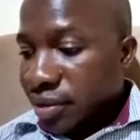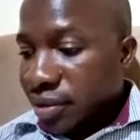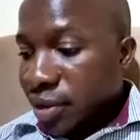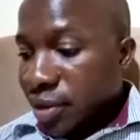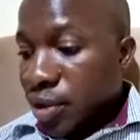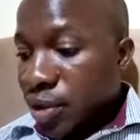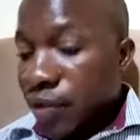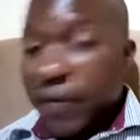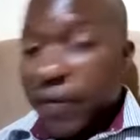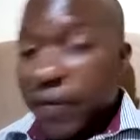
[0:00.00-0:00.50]

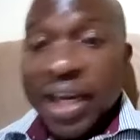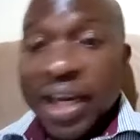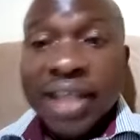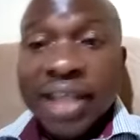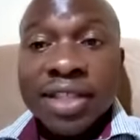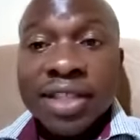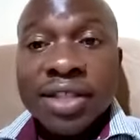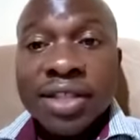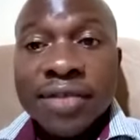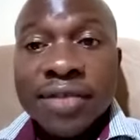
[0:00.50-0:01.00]
You'll feel like
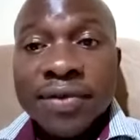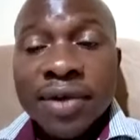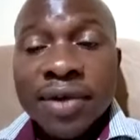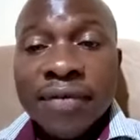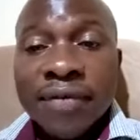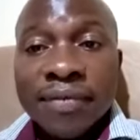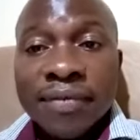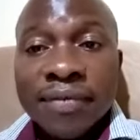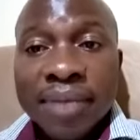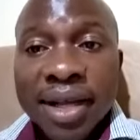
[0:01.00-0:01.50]
as if
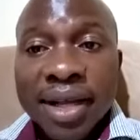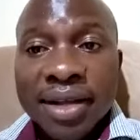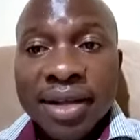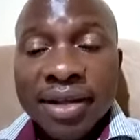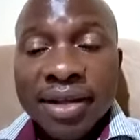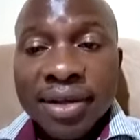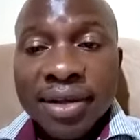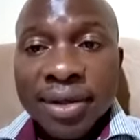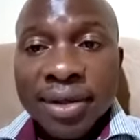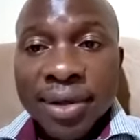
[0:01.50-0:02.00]

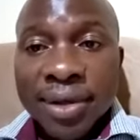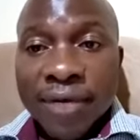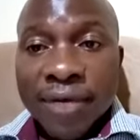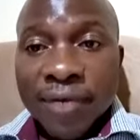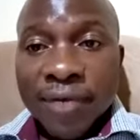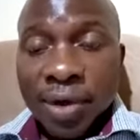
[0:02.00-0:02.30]
you have